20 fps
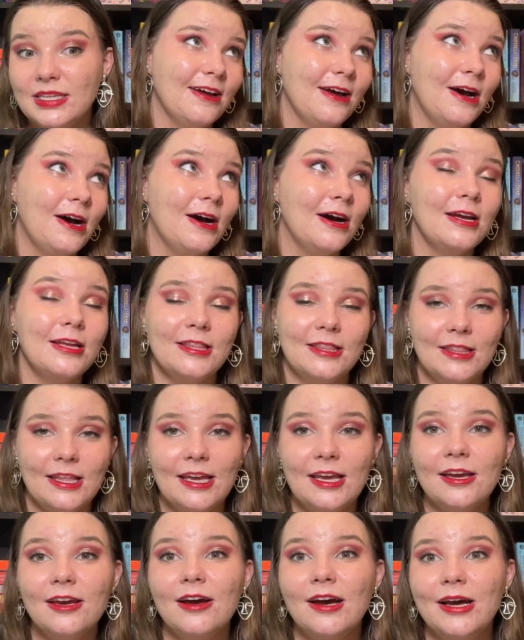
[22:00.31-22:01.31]
I
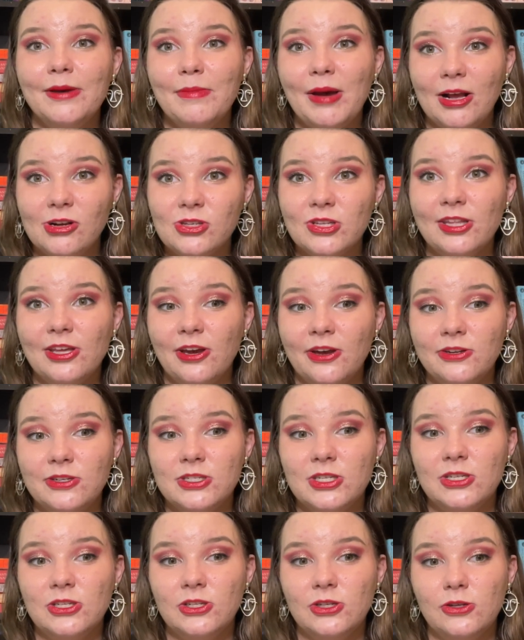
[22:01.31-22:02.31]
think I'm actually going to
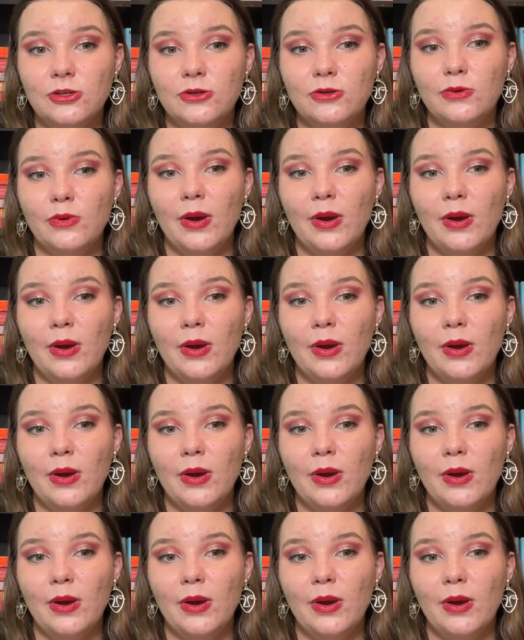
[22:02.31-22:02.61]
do